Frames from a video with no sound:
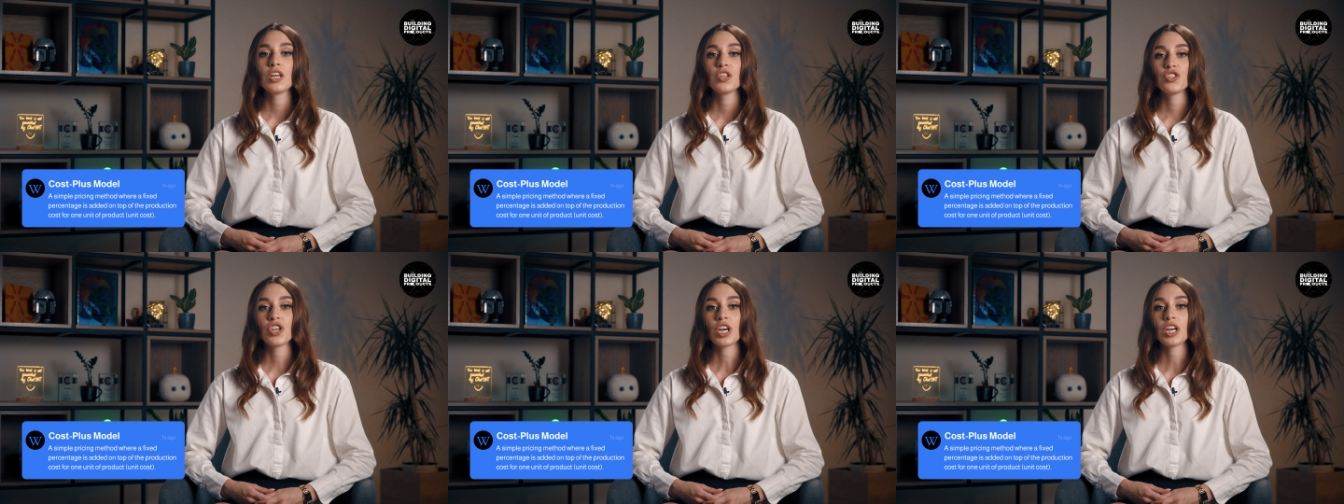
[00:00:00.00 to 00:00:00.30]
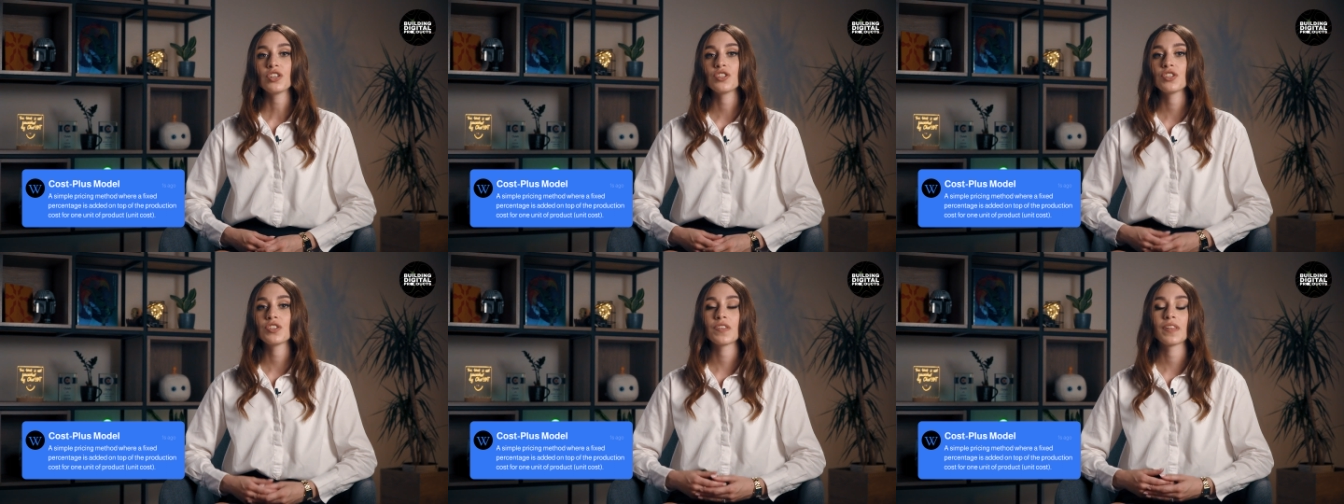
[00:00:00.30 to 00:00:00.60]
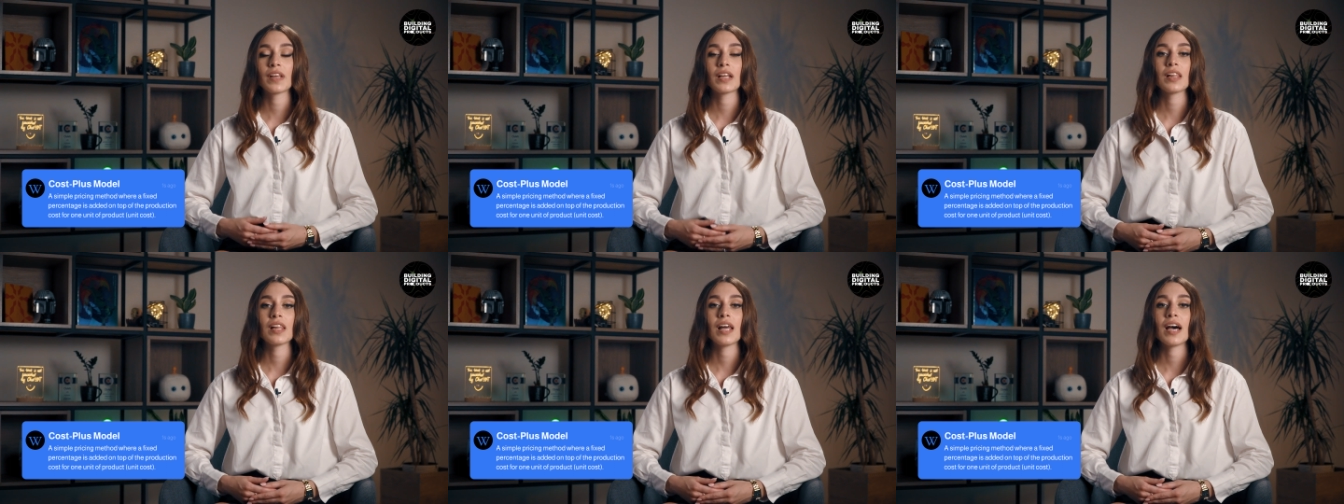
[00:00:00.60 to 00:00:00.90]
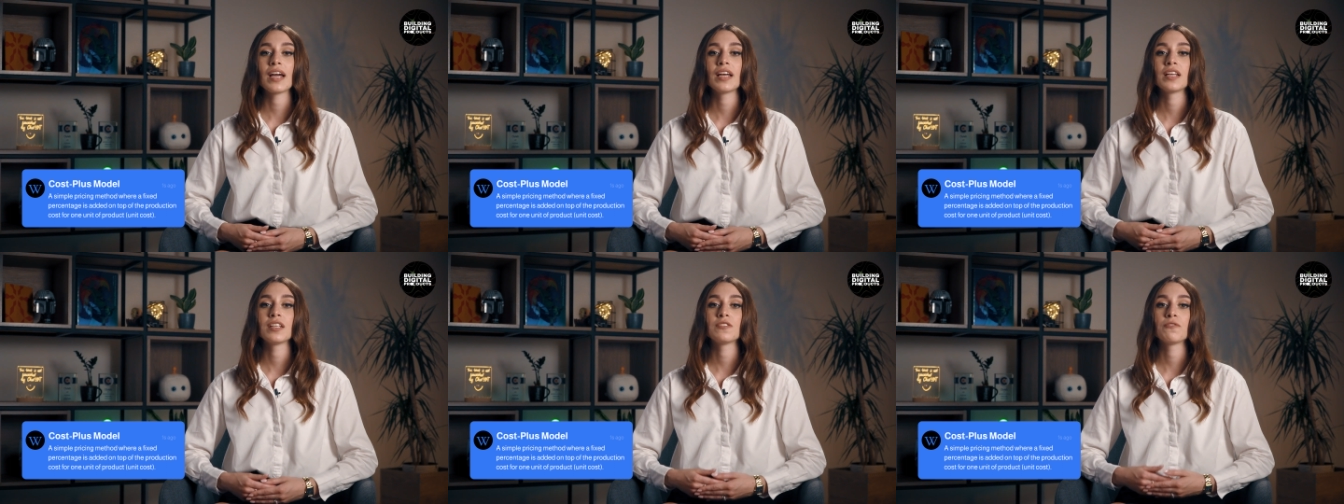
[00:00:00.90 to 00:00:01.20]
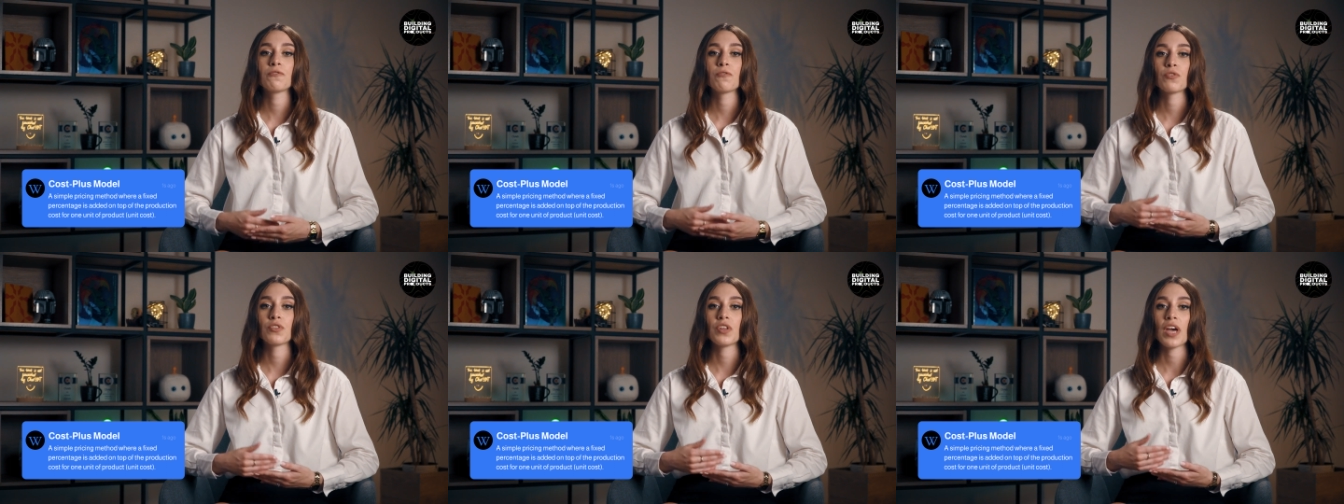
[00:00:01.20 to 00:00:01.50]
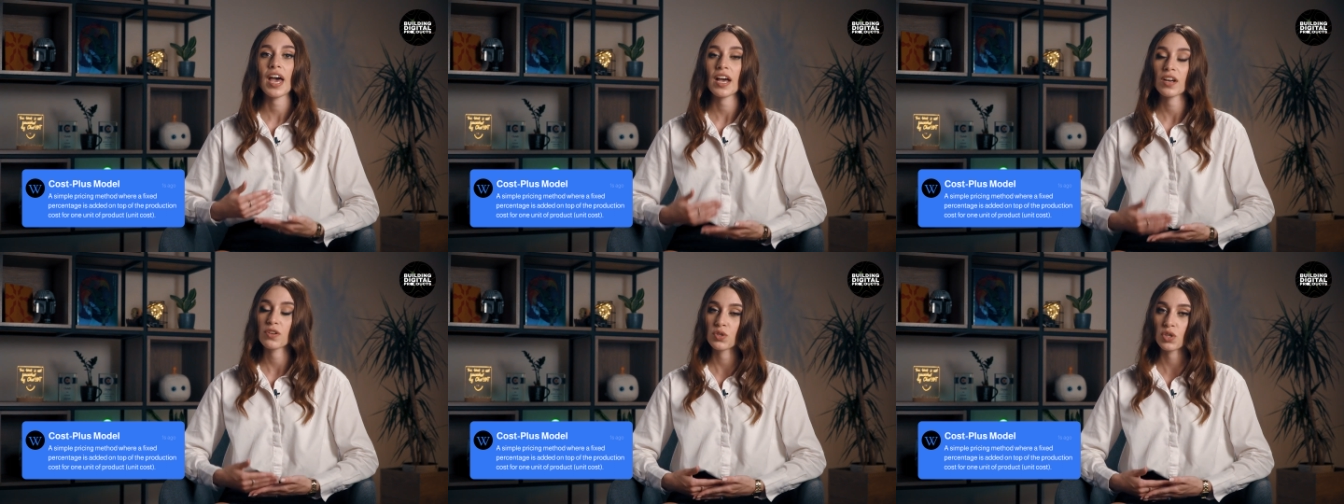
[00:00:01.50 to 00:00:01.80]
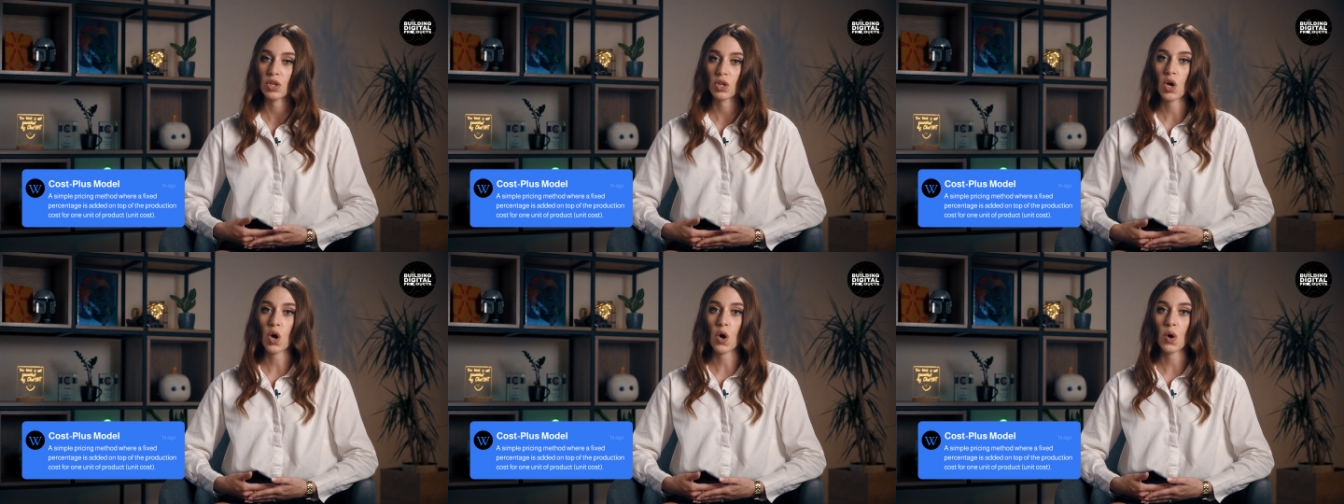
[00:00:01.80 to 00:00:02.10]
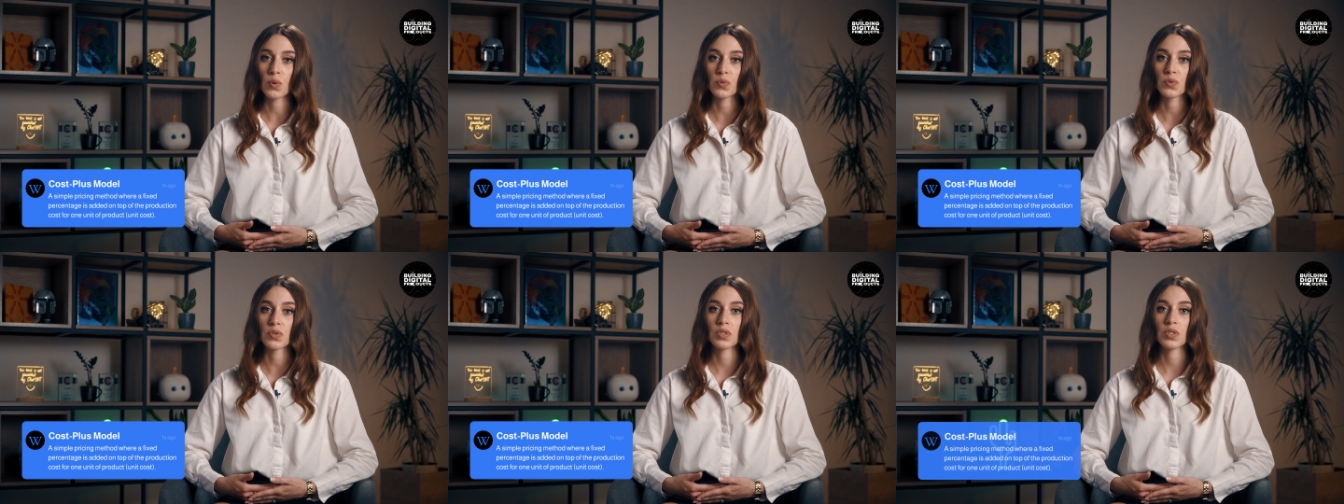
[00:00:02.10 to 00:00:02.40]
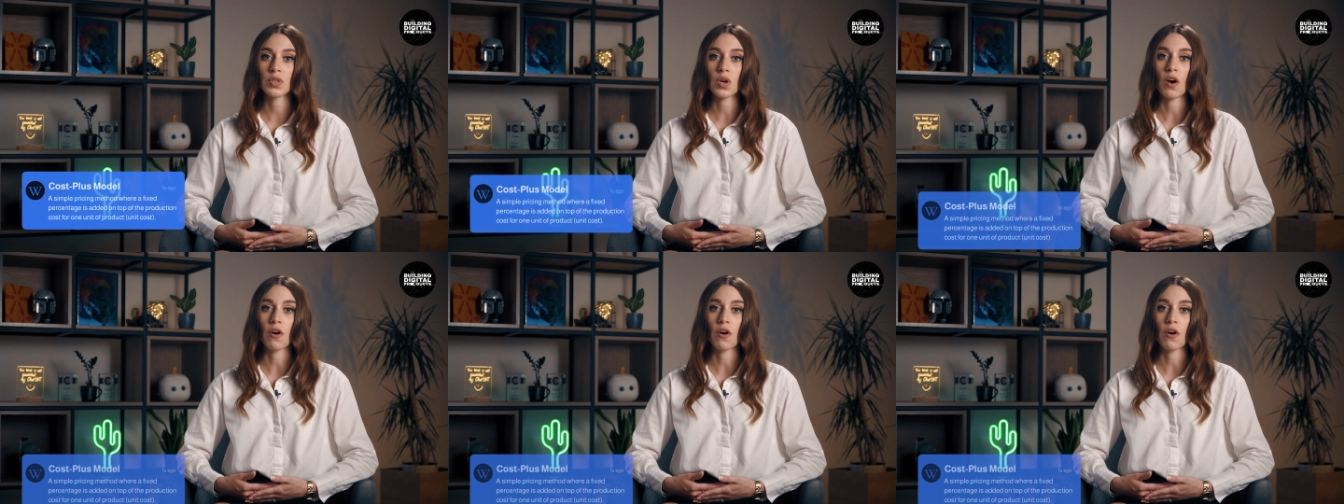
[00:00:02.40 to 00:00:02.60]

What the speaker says: charges the client for the actual cost